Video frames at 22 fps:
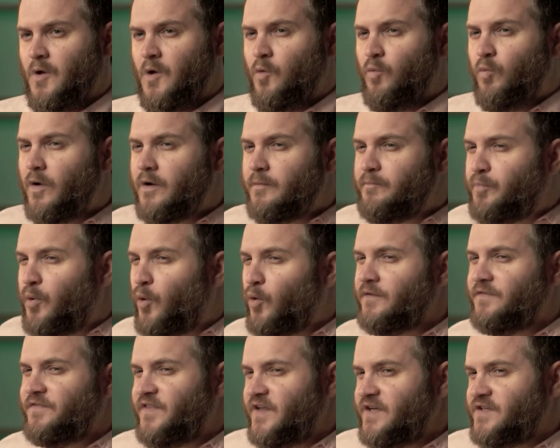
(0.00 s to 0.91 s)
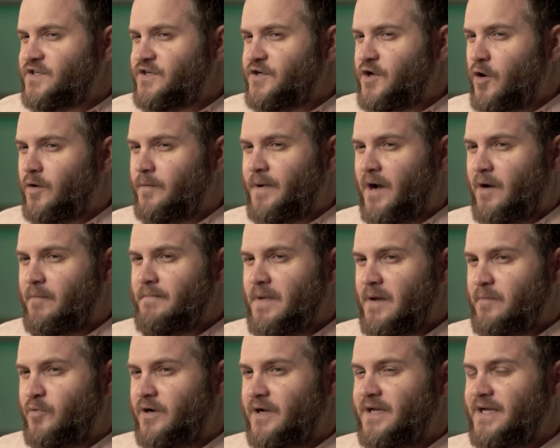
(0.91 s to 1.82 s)
One important thing to note about
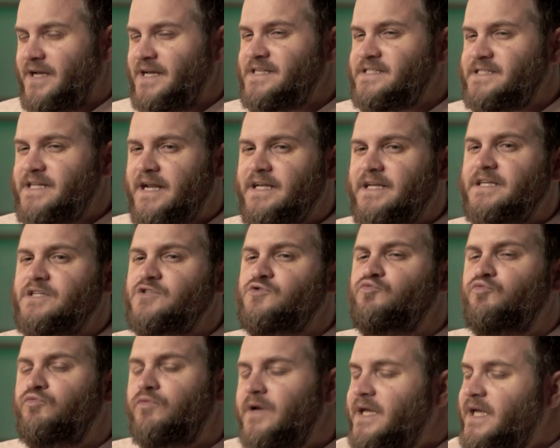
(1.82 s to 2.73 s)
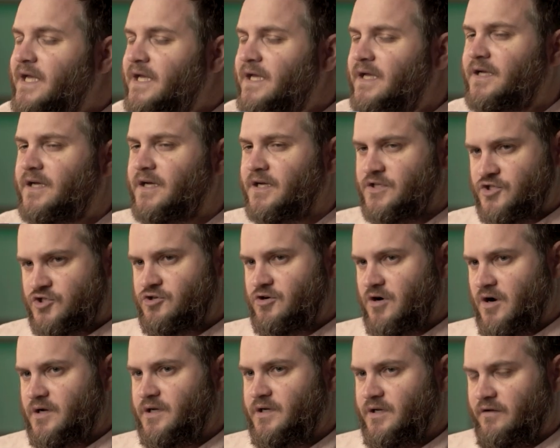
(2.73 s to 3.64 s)
memory is that it is
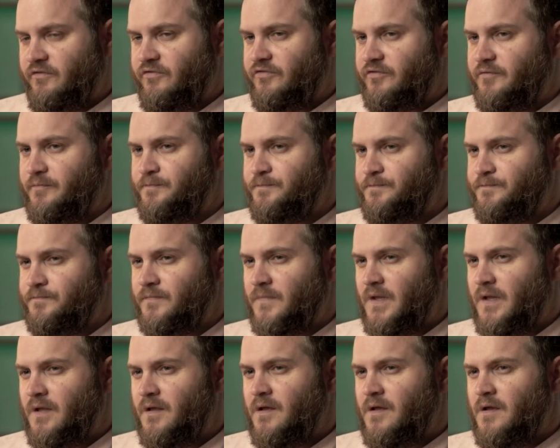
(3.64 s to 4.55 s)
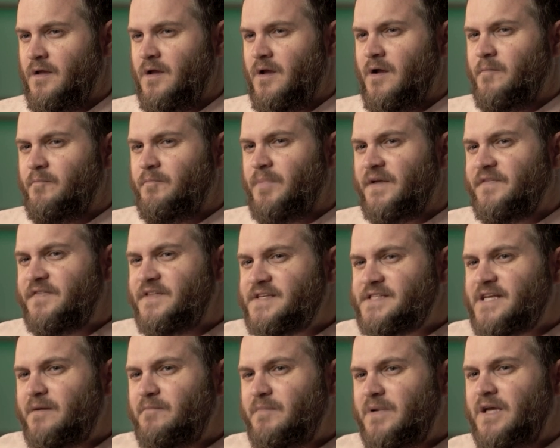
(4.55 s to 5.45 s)
reconstructive. By
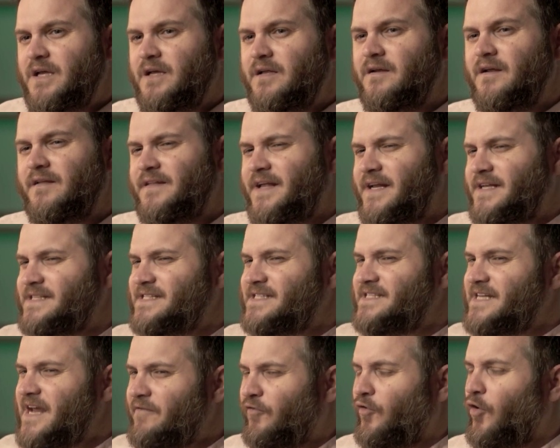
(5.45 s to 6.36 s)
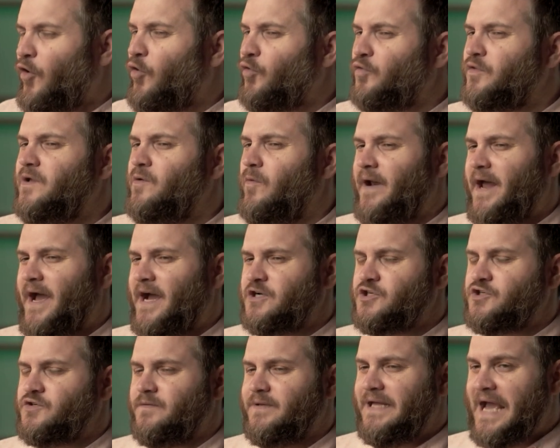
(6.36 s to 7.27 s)
this I mean that it's never only what
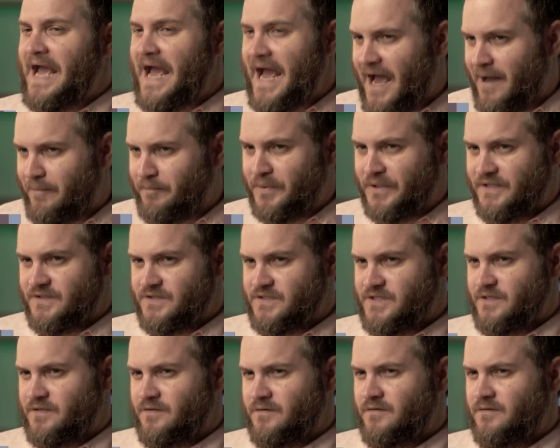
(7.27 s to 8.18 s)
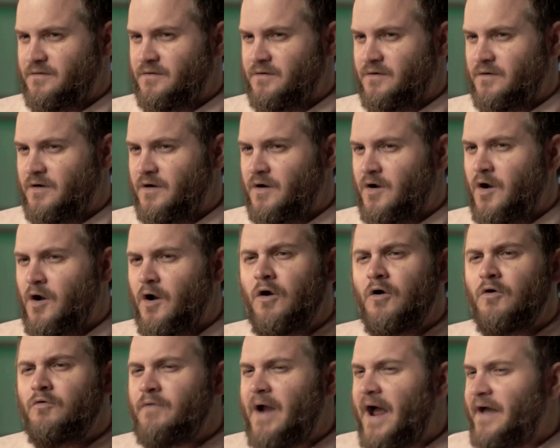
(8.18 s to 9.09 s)
actually happened.
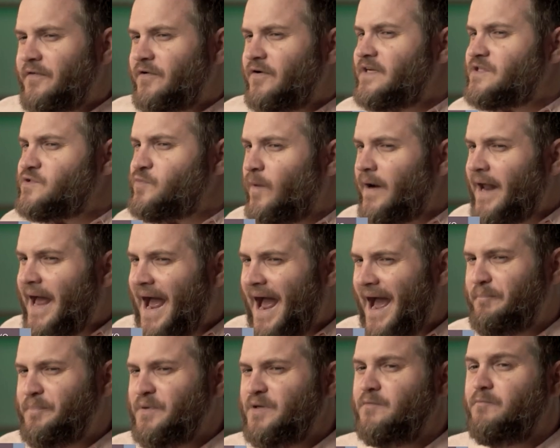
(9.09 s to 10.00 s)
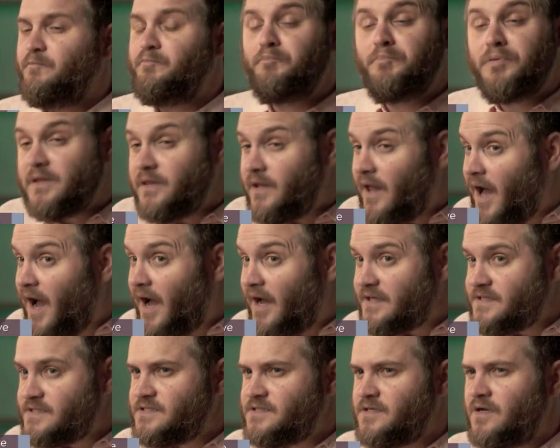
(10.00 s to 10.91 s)
Rather, it's what happened
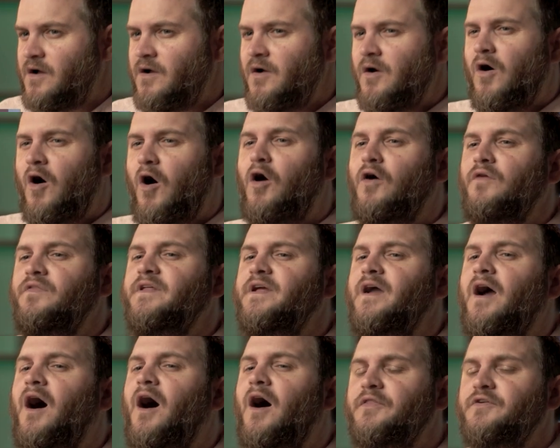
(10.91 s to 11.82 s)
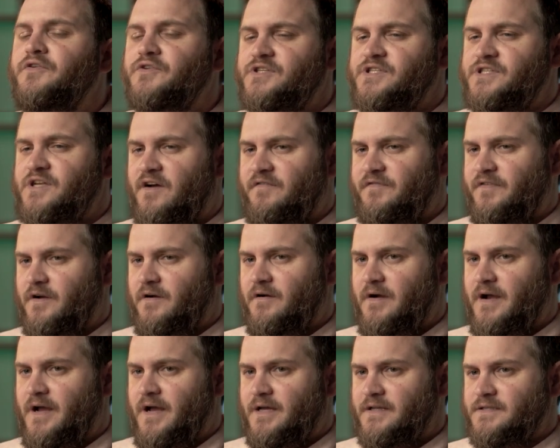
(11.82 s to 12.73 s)
plus all the other stuff in our
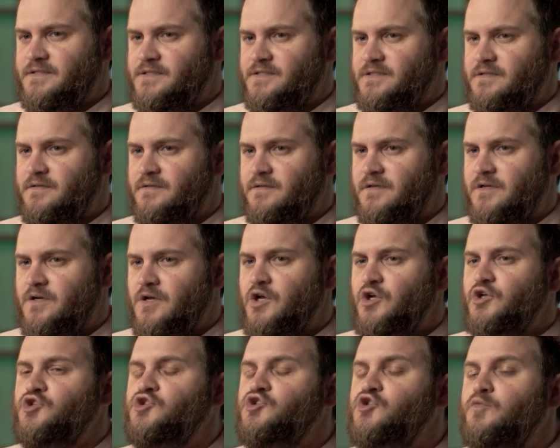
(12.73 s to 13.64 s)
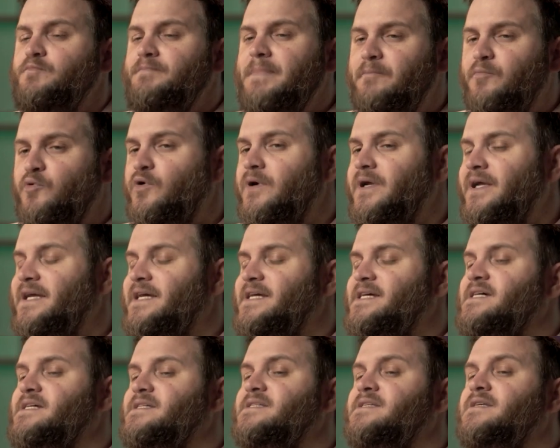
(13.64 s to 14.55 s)
heads. So memory
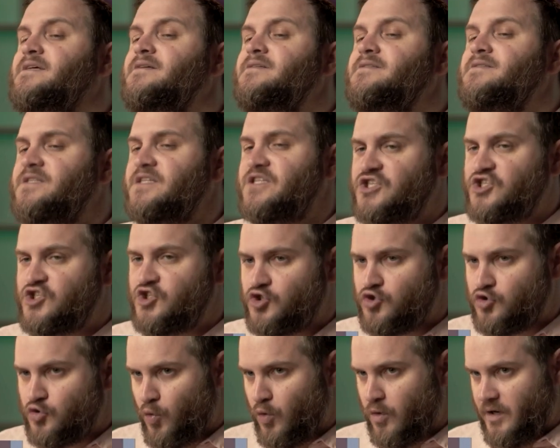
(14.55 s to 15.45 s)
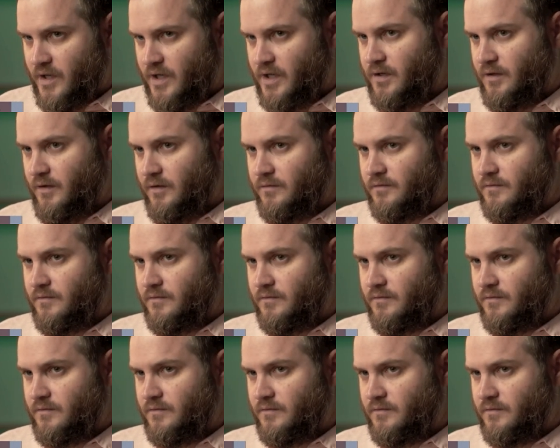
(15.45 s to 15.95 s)
is distorted.